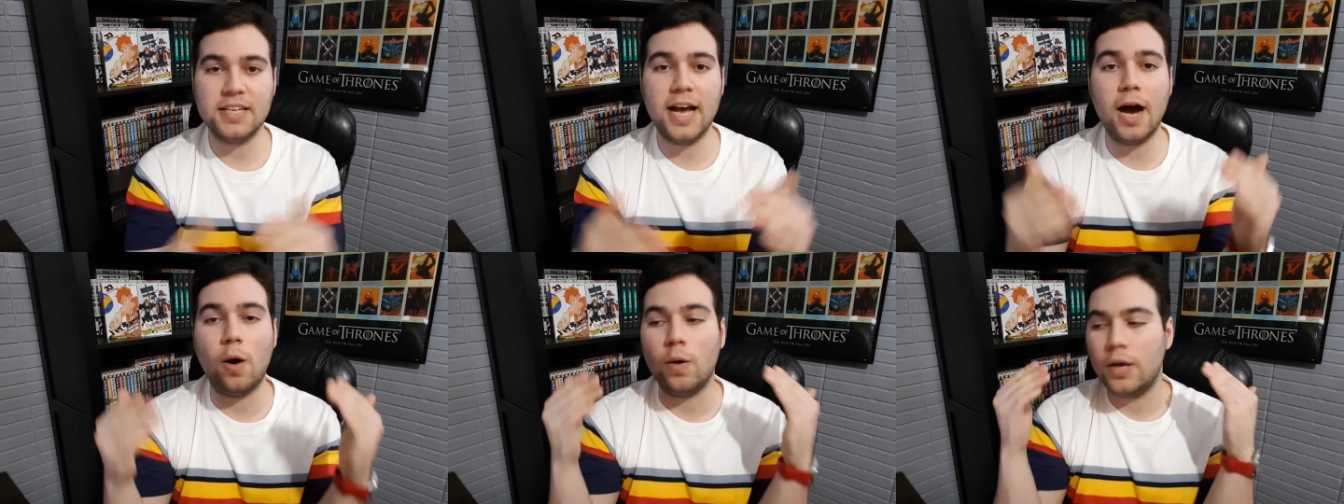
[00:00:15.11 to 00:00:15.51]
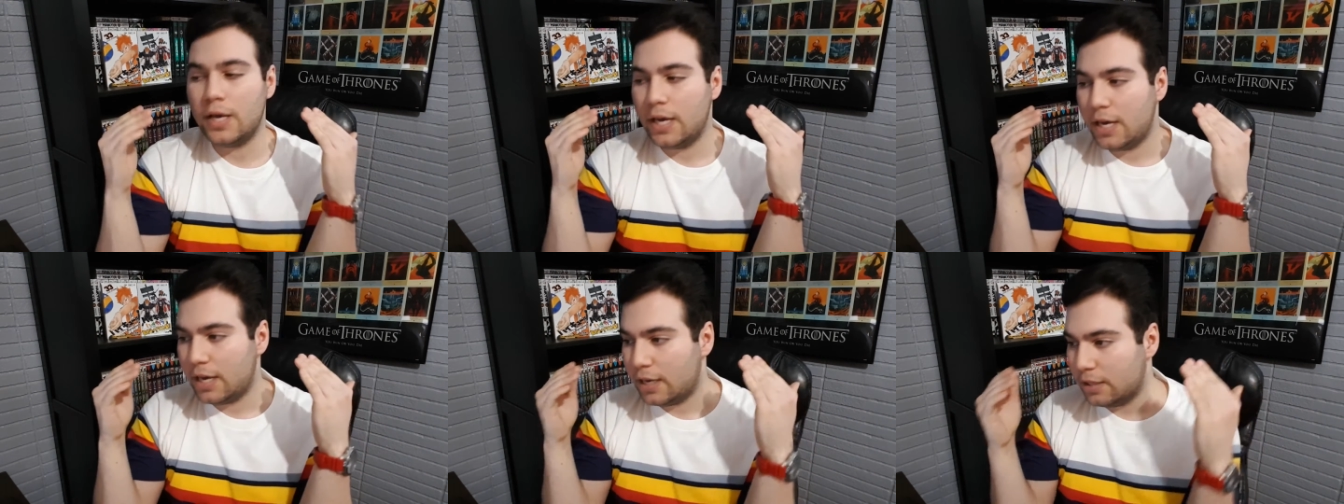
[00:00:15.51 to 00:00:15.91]
Now,
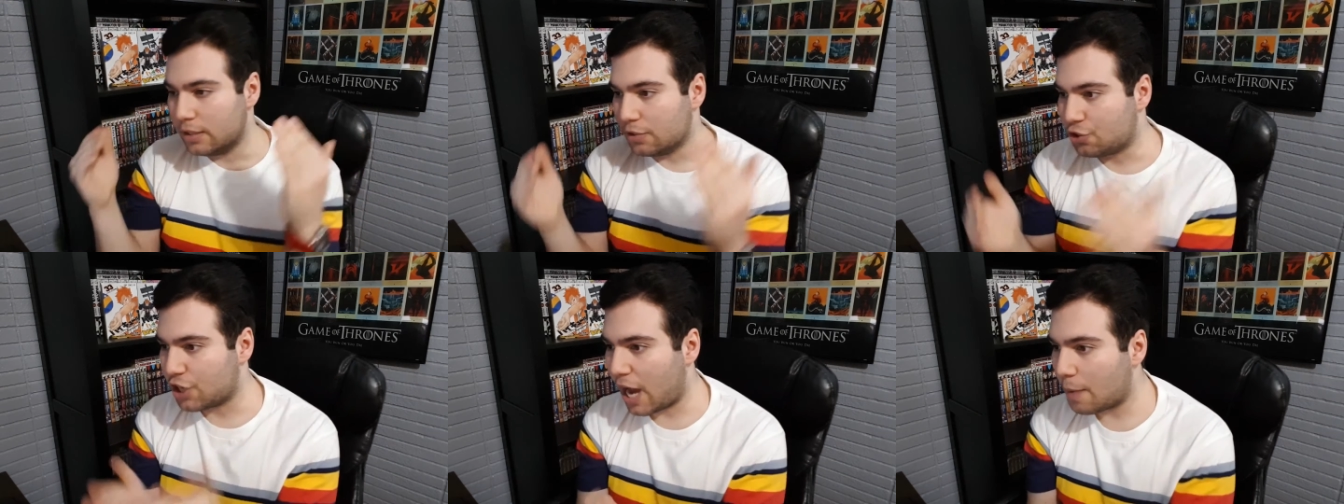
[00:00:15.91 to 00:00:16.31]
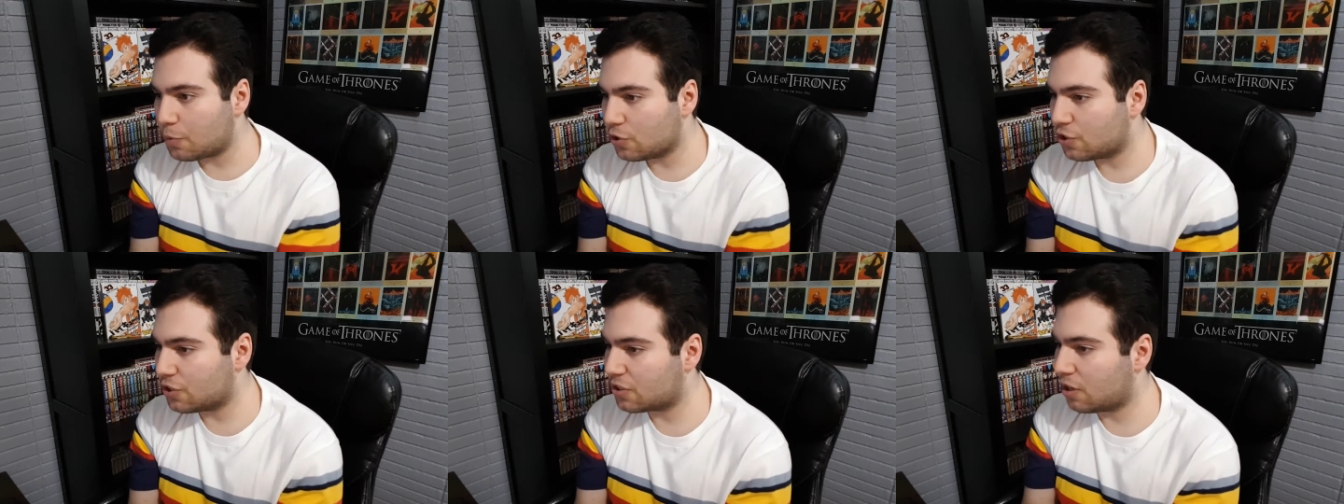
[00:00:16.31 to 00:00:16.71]
the
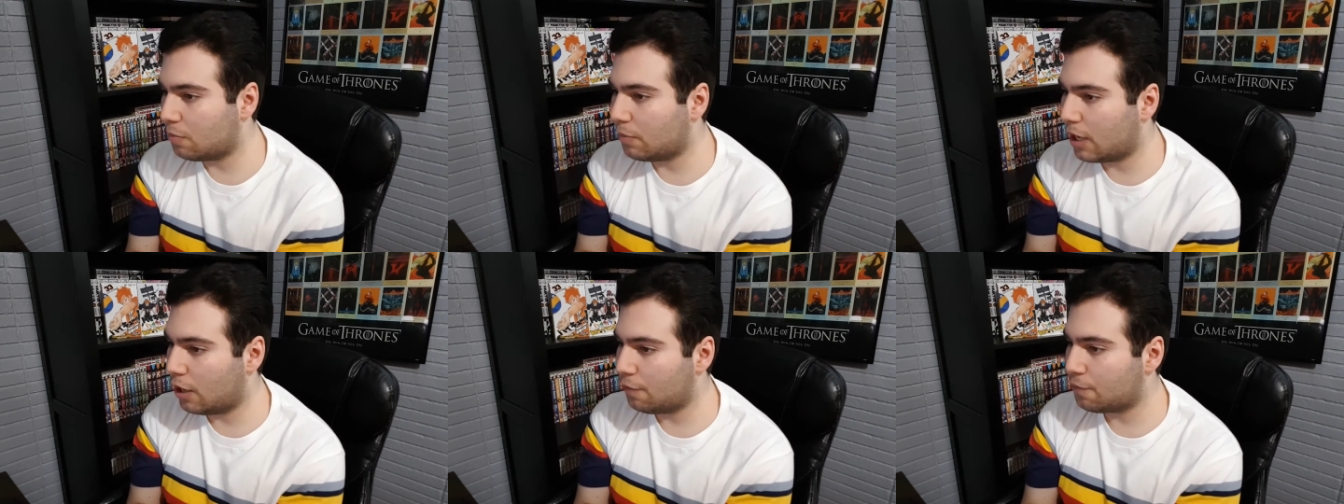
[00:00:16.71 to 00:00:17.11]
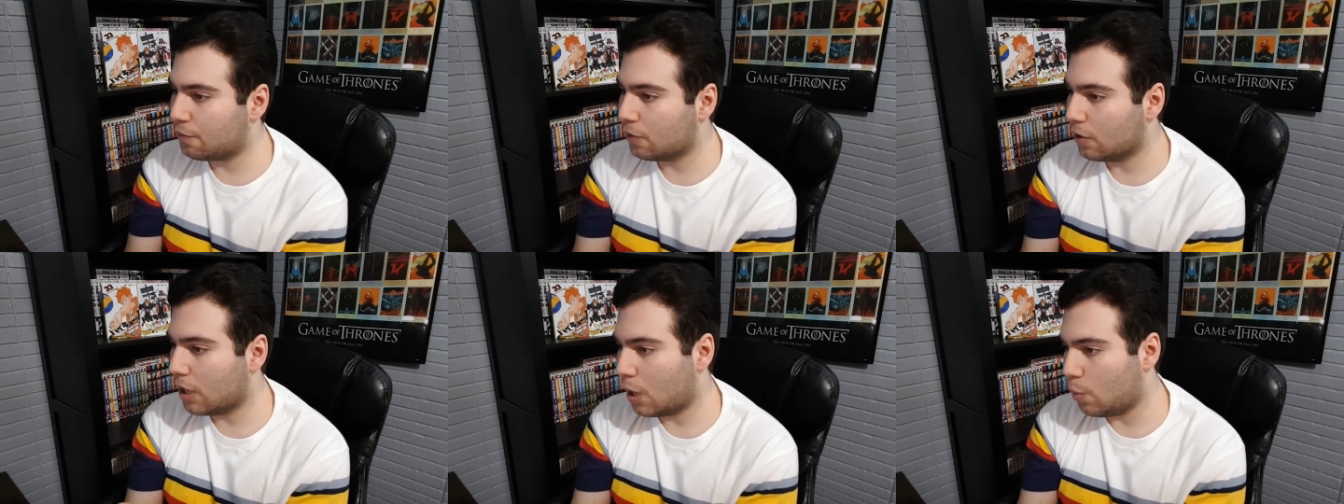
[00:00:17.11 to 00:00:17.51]
chapters just come out
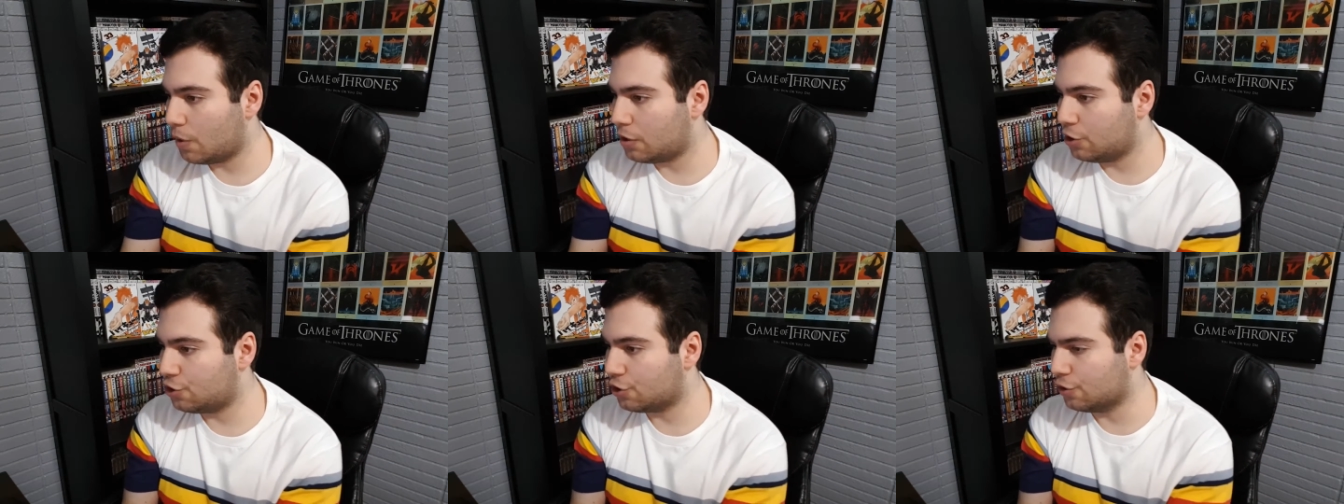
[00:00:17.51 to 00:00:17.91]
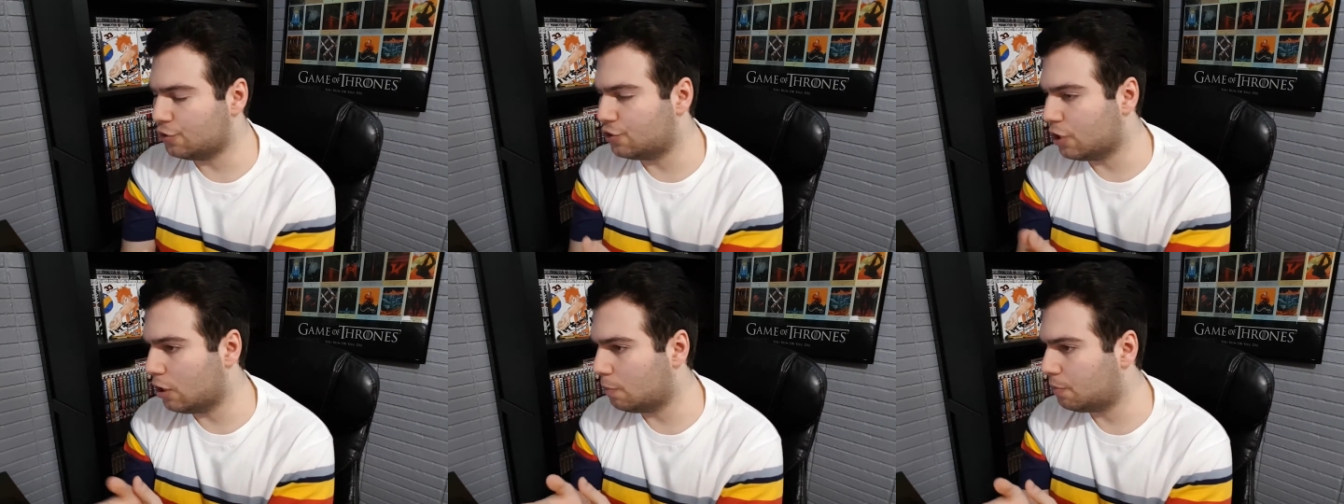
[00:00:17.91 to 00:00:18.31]
for uh, Weekly Shonen
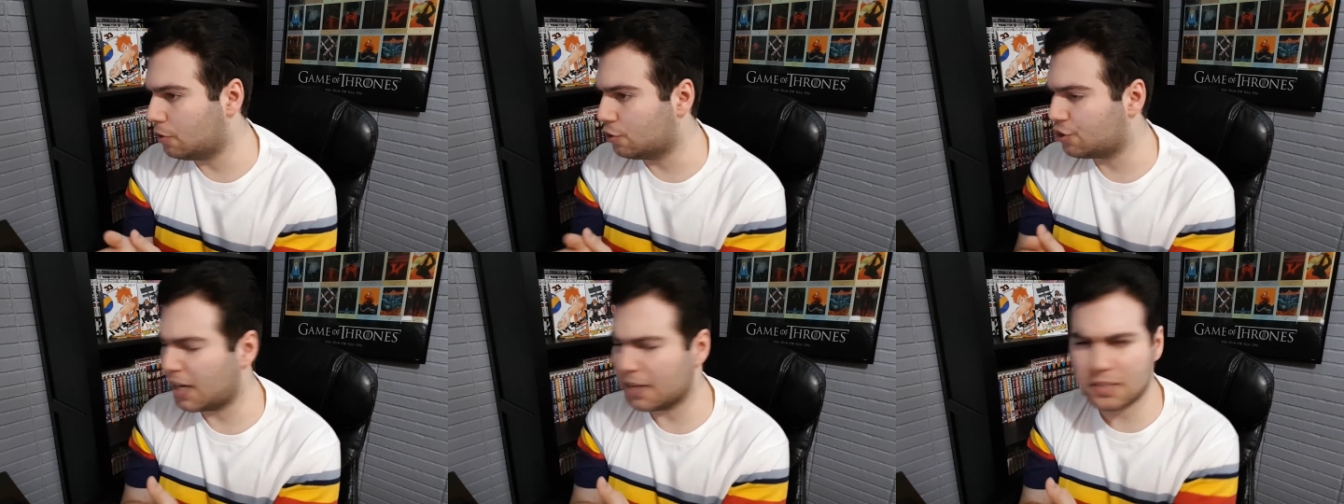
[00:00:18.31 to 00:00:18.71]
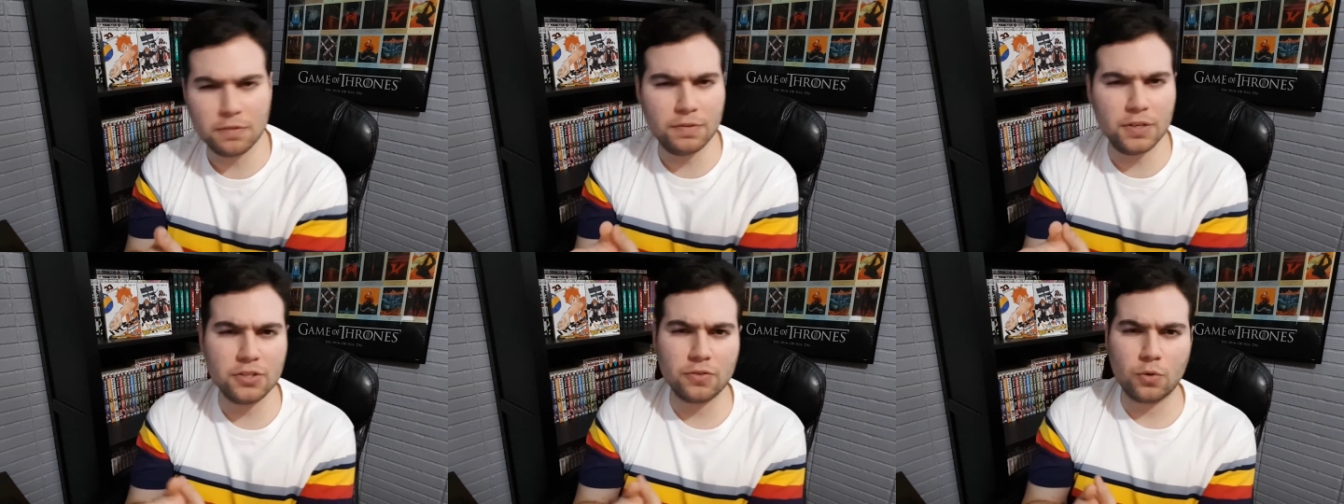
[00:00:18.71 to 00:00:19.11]
Jump, you know, shout out to the
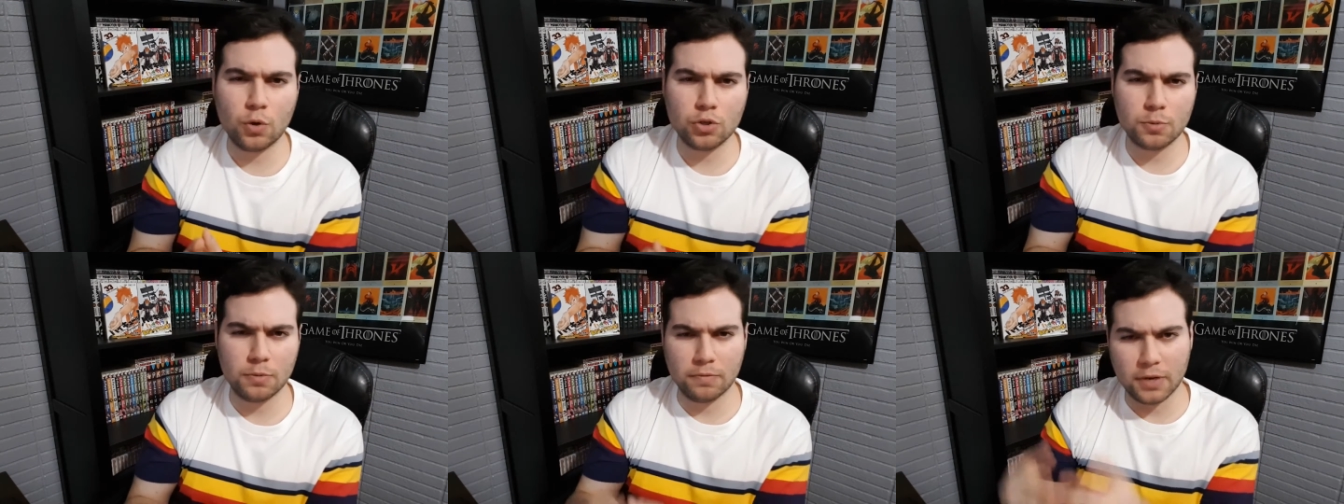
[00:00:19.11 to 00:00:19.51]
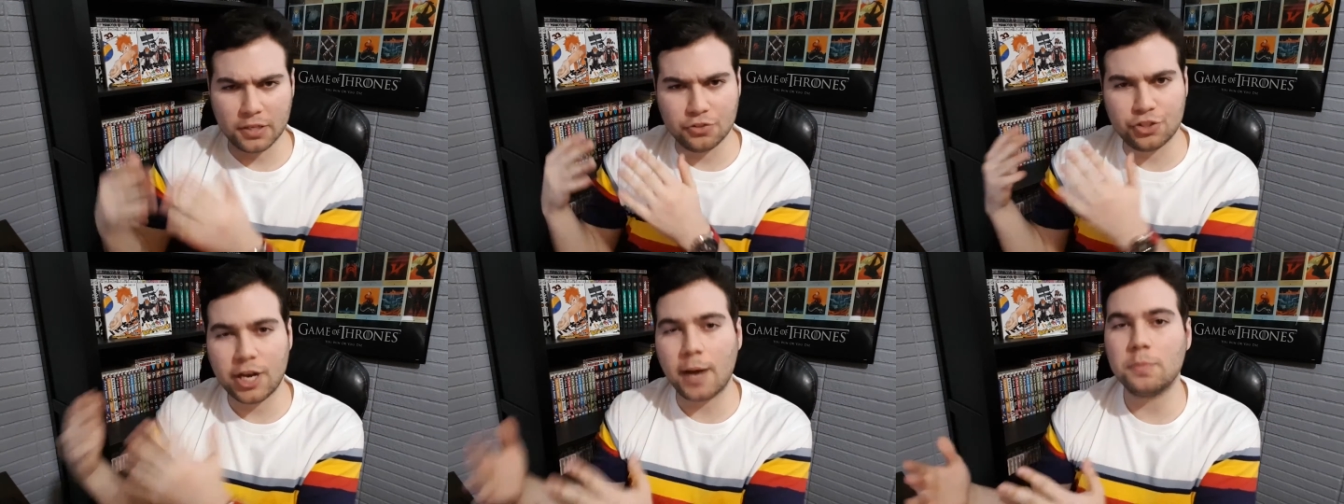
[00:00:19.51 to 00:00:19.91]
Viz, of course,
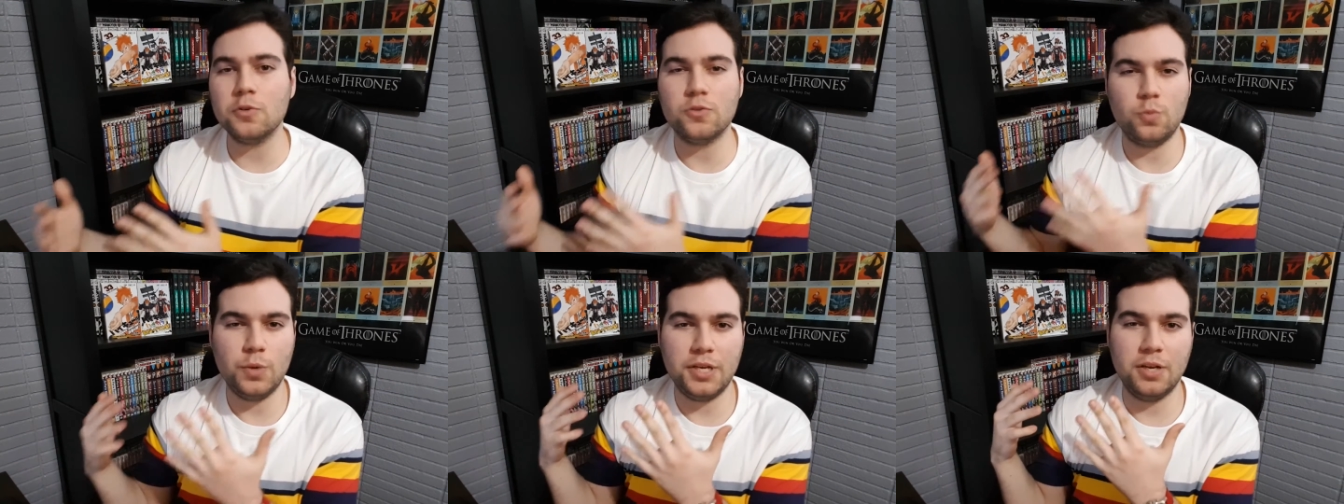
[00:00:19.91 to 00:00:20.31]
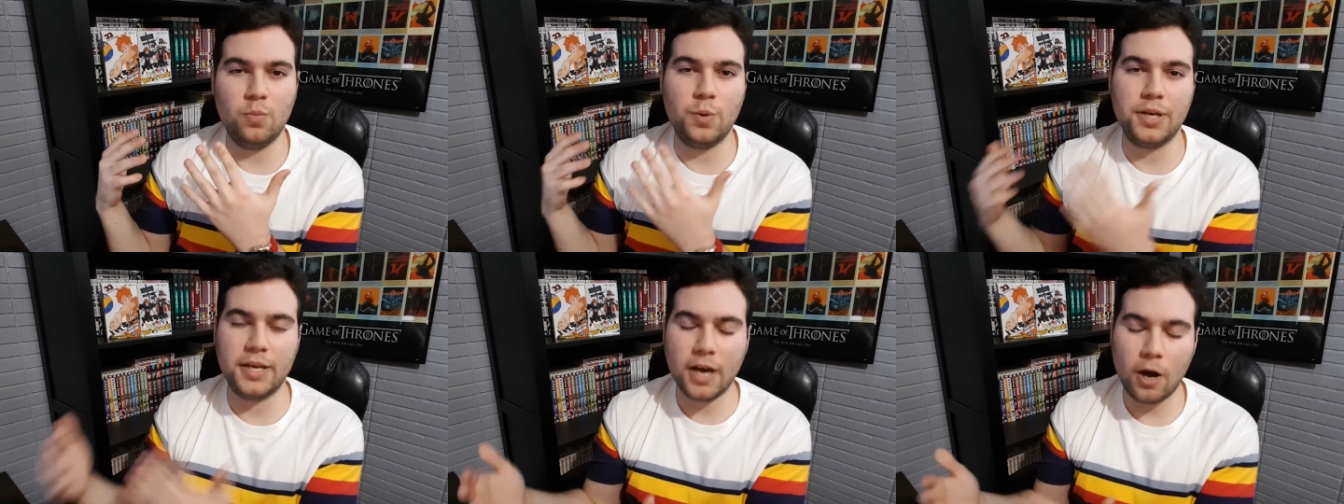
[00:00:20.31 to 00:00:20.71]
providing chapters week in and
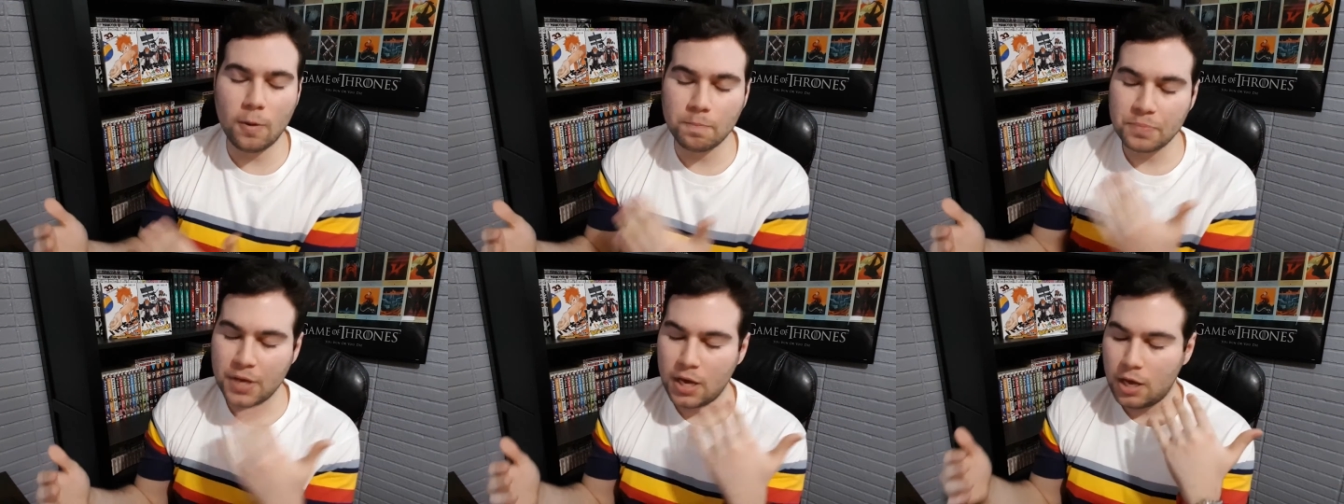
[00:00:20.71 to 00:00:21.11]
week out,